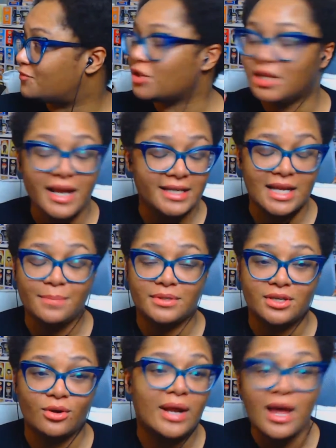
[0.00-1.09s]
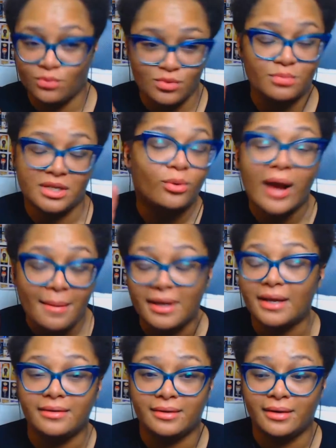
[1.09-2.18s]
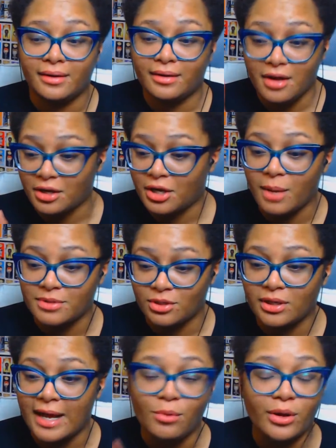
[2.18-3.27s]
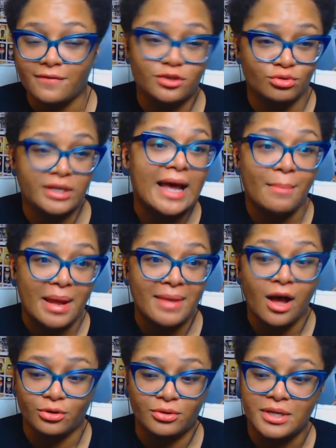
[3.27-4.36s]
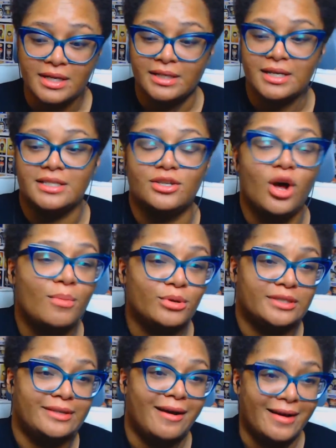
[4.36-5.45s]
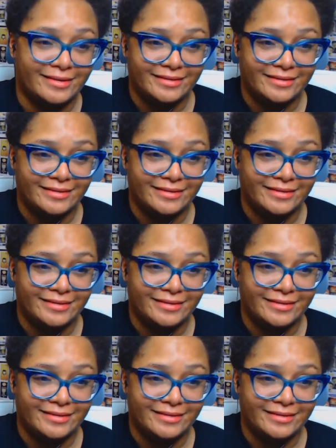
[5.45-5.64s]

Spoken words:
For the next episode, I will be grabbing a cup so that I won't have to drink out my bottle, because it's almost gone.